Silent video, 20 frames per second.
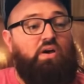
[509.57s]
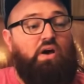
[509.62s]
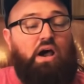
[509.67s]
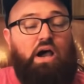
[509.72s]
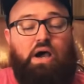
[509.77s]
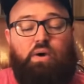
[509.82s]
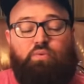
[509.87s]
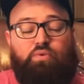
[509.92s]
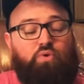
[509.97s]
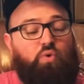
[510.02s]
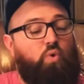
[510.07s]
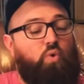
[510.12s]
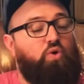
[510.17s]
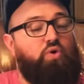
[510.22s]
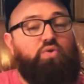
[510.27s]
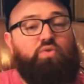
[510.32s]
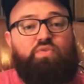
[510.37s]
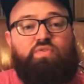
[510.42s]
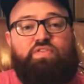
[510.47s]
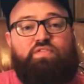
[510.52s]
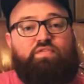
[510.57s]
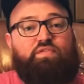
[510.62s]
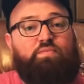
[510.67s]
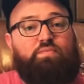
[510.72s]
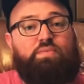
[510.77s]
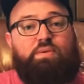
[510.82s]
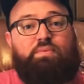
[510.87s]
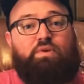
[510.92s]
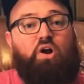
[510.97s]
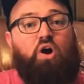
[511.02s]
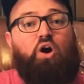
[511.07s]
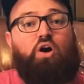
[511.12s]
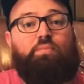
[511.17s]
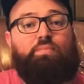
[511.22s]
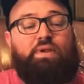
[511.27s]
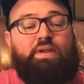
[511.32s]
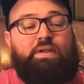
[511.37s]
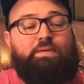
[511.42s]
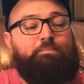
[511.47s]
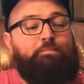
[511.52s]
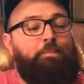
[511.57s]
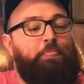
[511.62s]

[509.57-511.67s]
I would order from them in a heartbeat.